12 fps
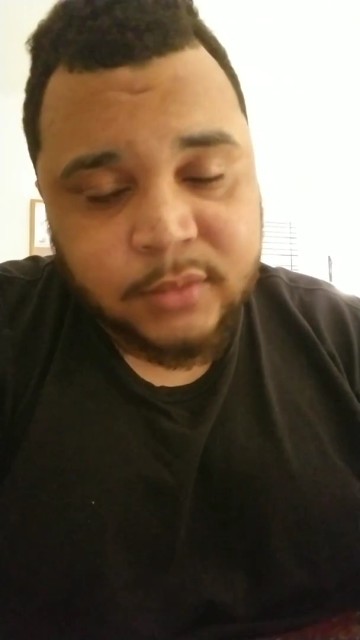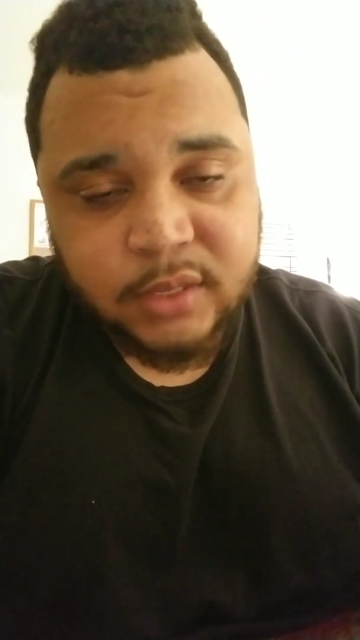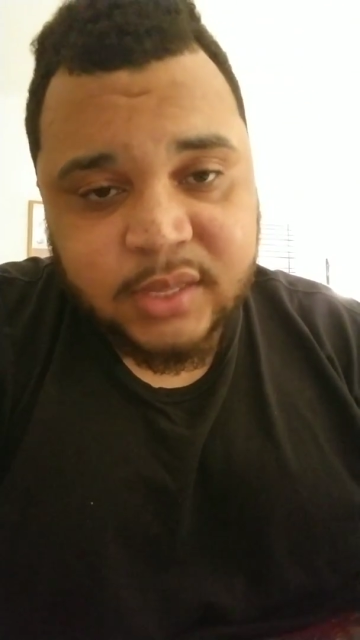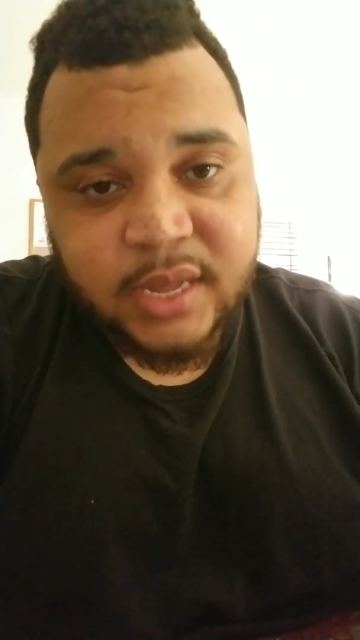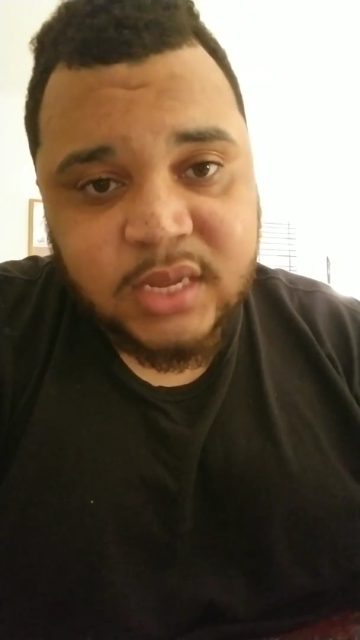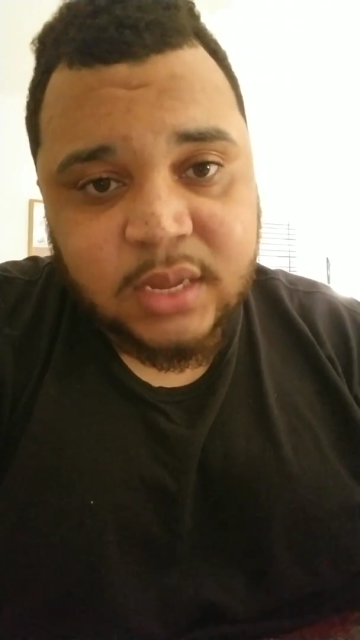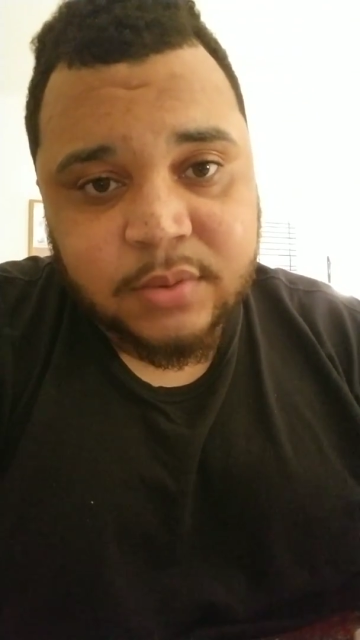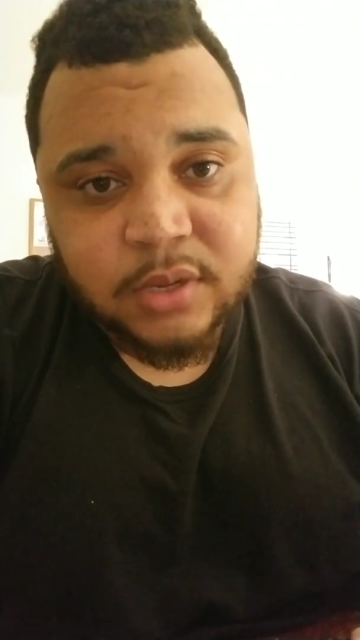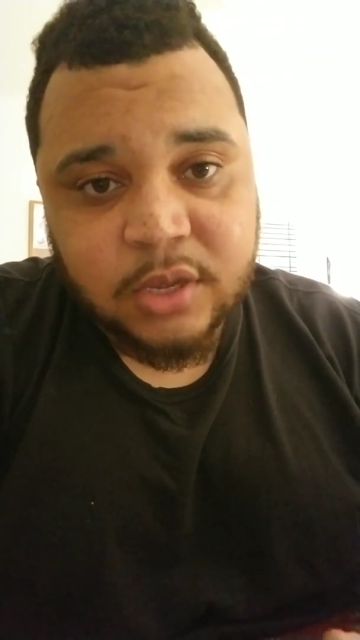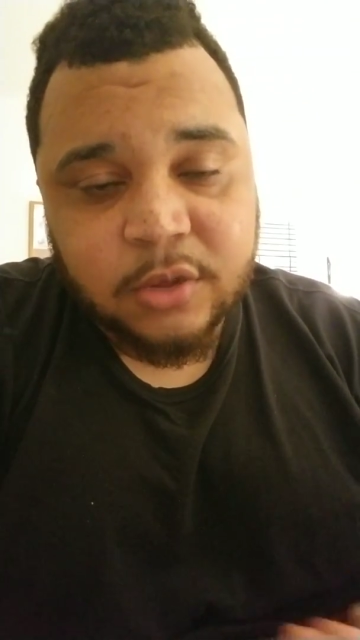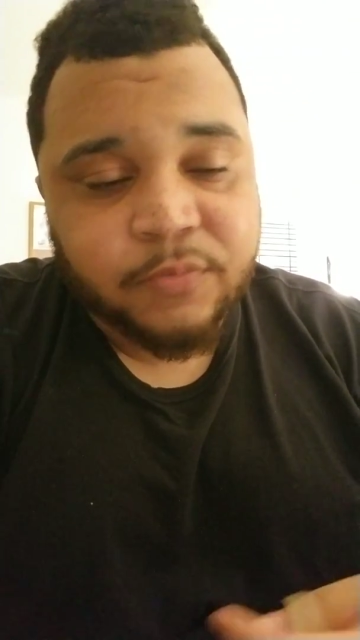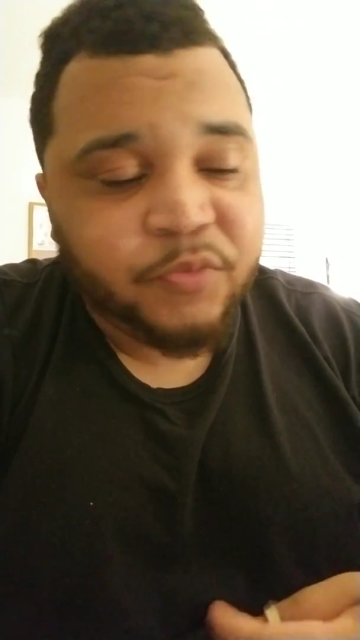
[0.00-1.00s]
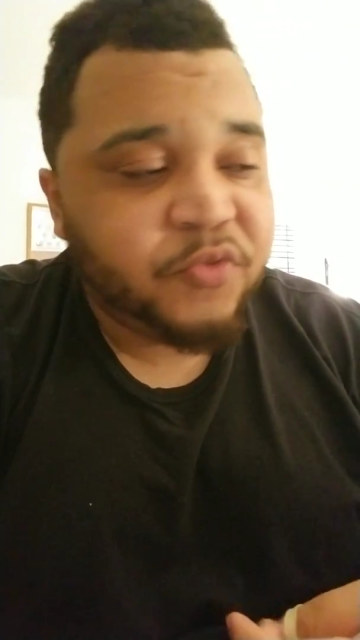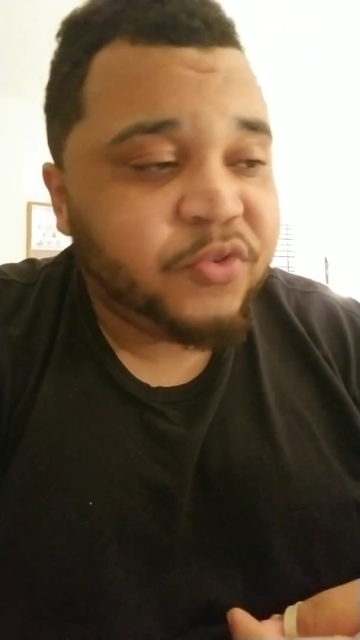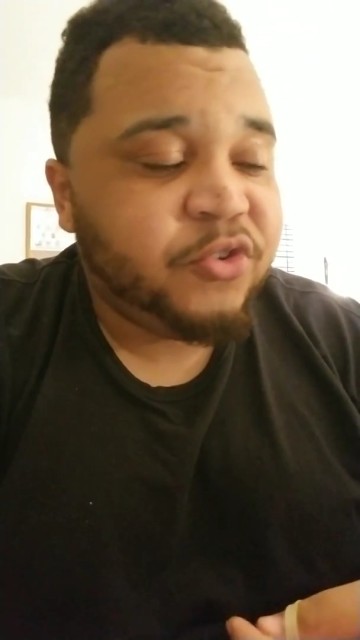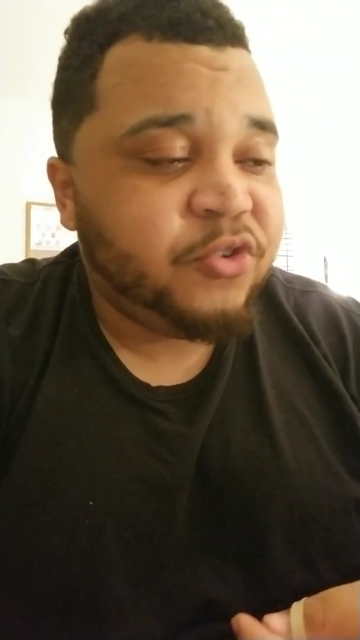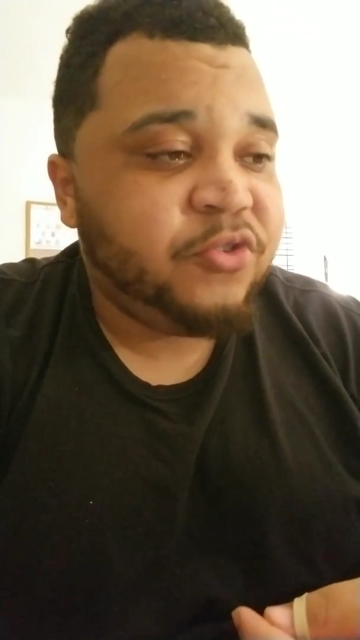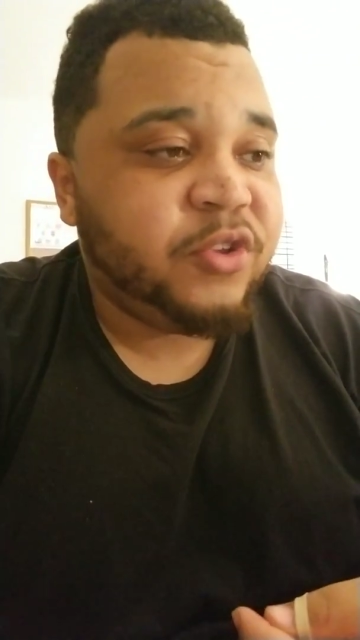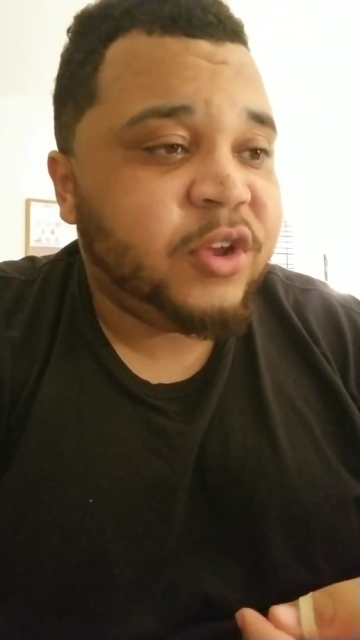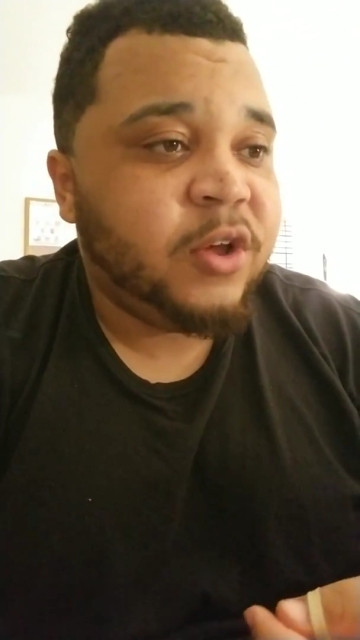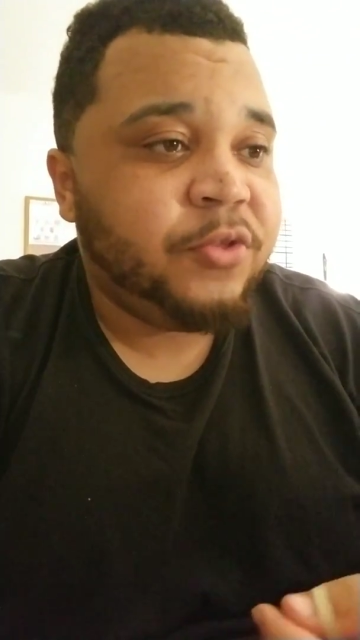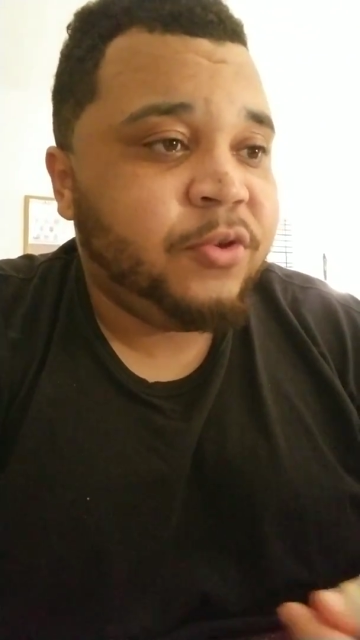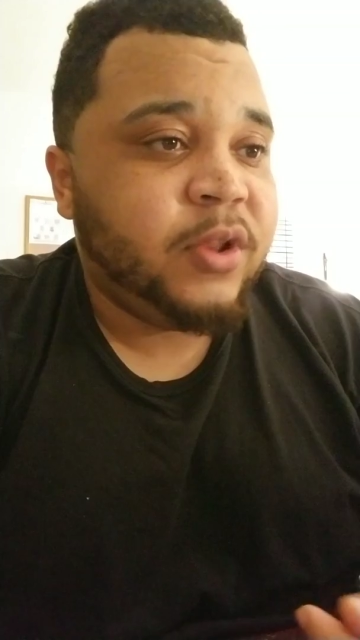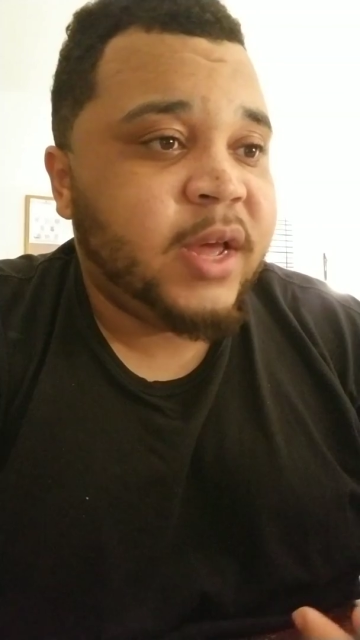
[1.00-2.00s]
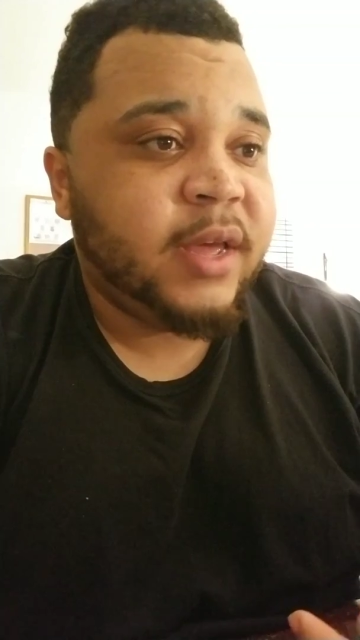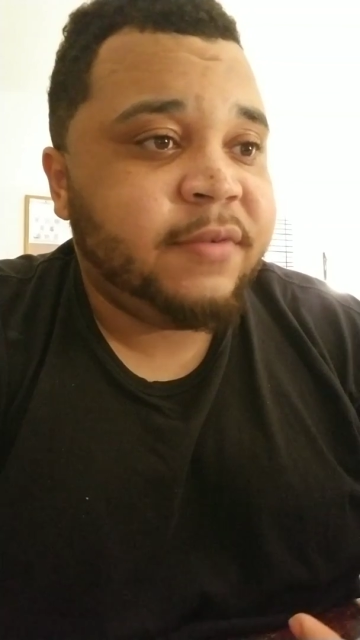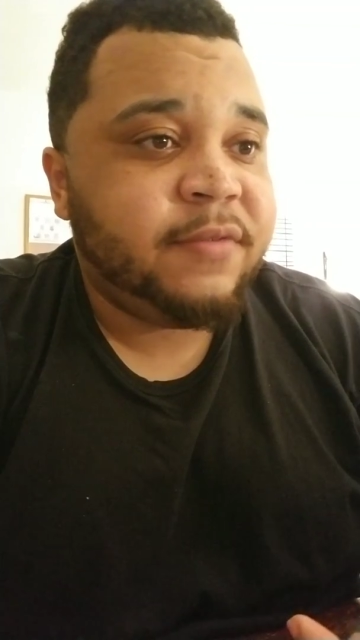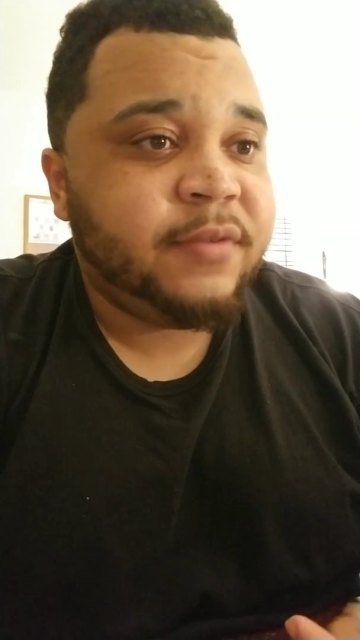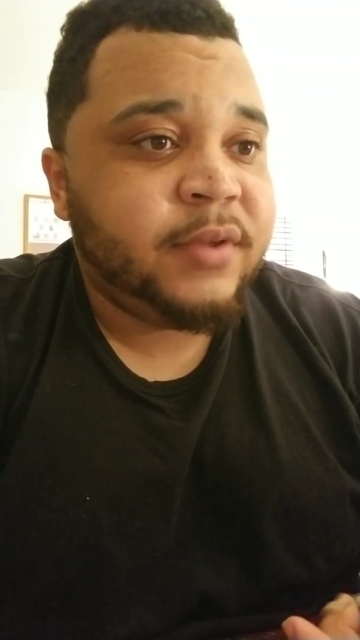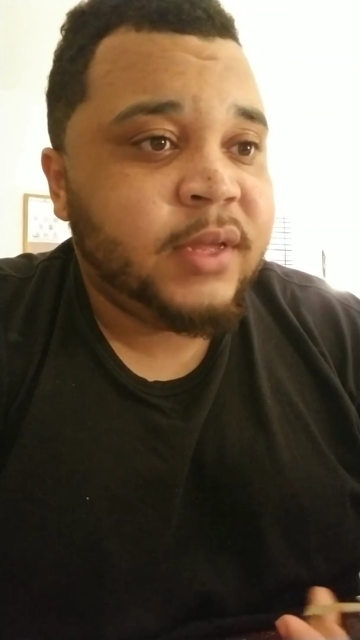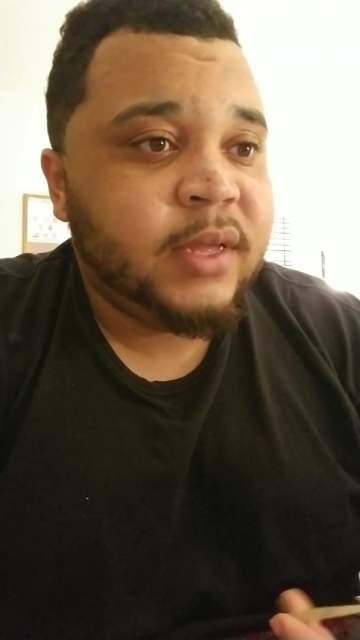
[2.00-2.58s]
that's up to you. If you choose to go through life